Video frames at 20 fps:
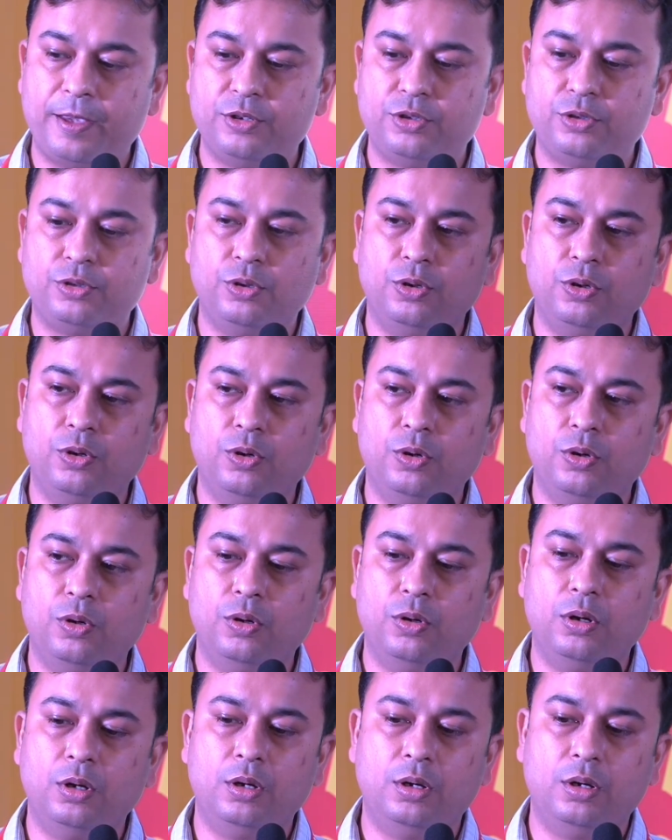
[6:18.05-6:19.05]

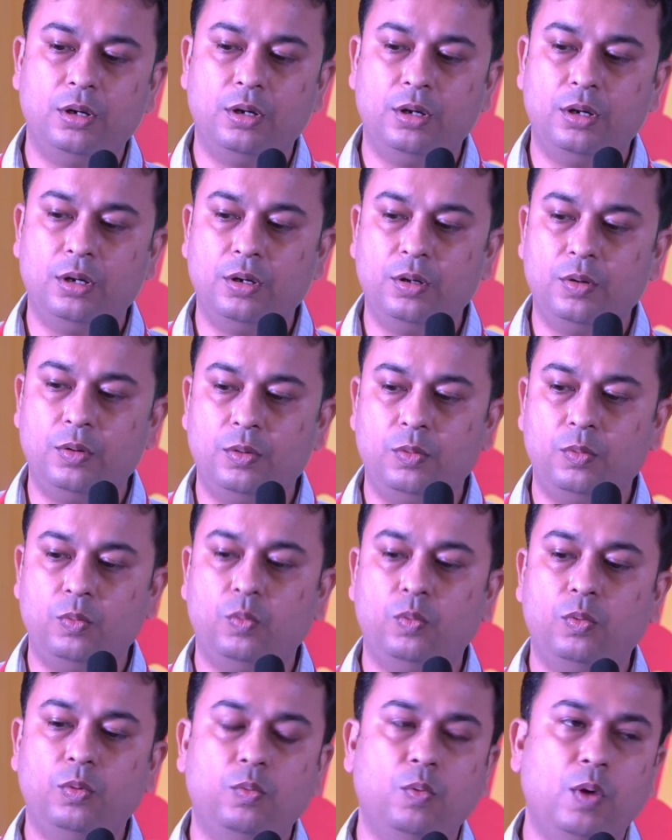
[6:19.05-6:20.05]

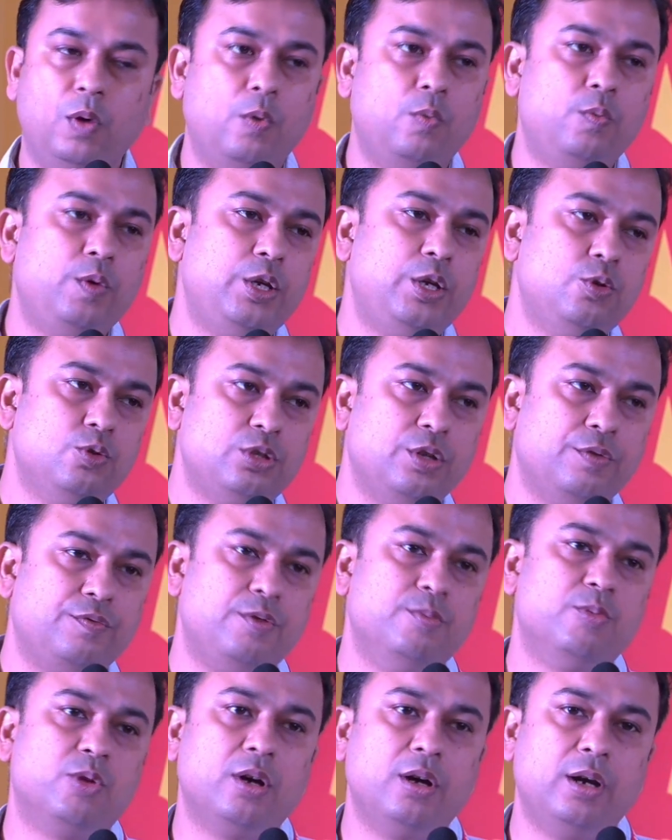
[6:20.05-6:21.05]
So we use the
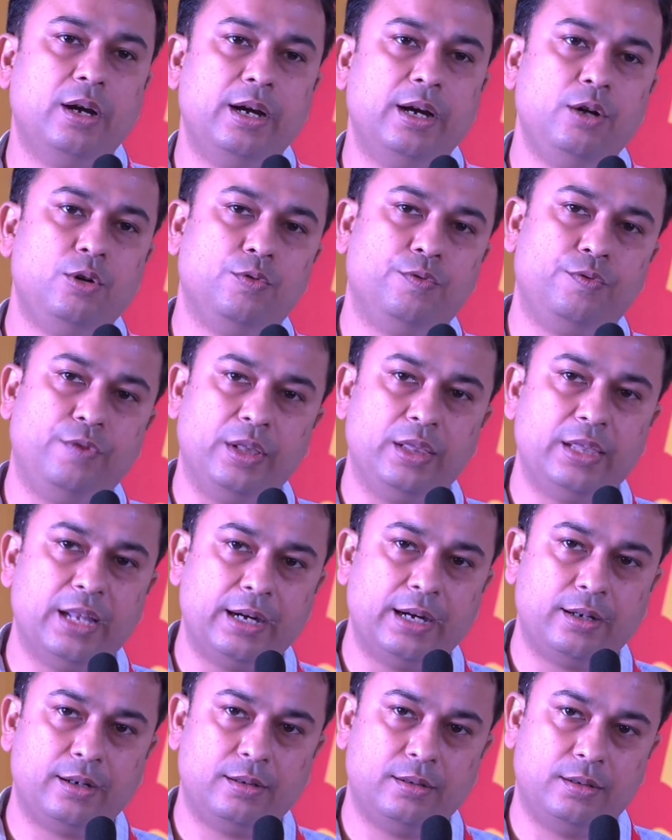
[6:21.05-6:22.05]
femoral head to fill
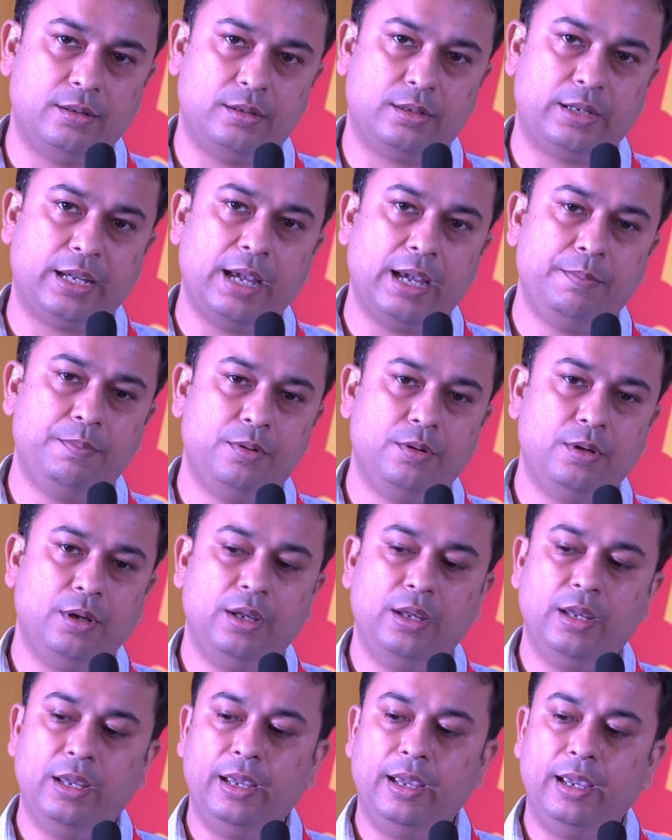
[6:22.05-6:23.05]
that gap,
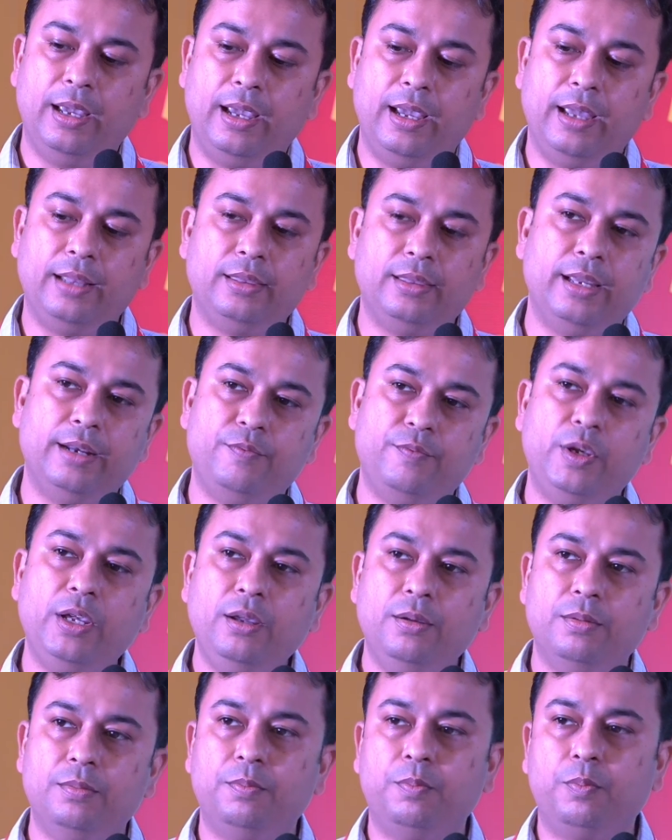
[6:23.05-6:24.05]
and then
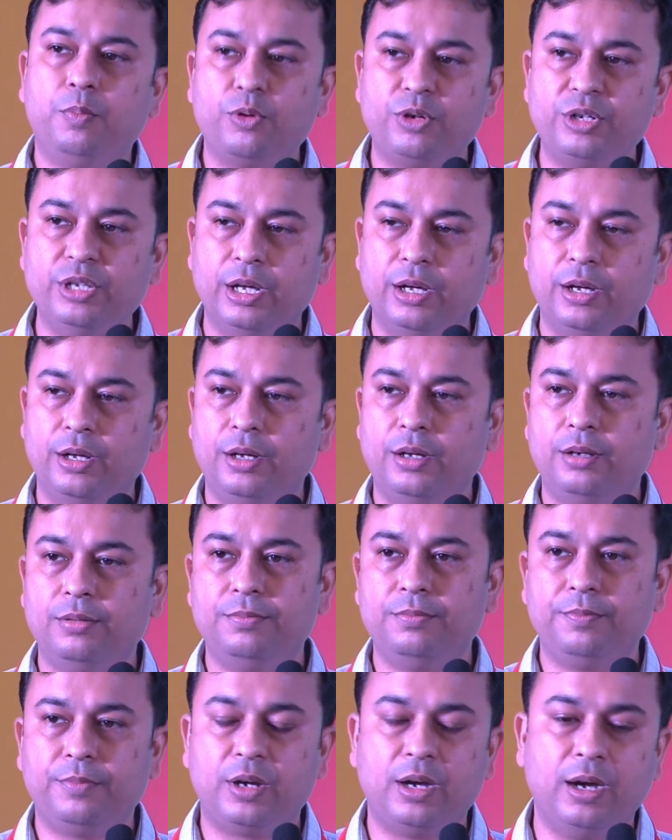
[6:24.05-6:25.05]
we put the
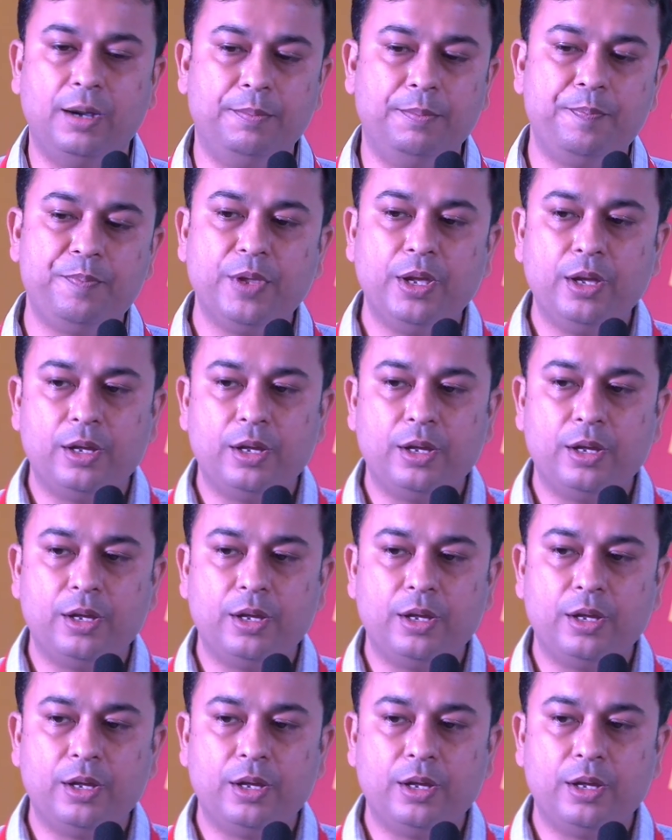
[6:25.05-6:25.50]
cup.